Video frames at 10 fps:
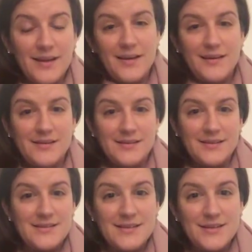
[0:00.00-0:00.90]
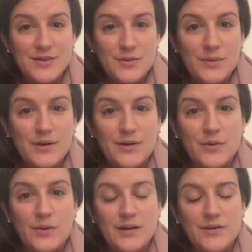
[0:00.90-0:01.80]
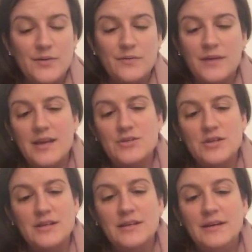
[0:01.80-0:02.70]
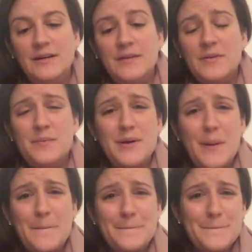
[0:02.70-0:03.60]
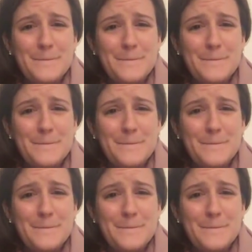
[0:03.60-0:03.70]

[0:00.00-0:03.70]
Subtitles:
and sending you an annoying notification, but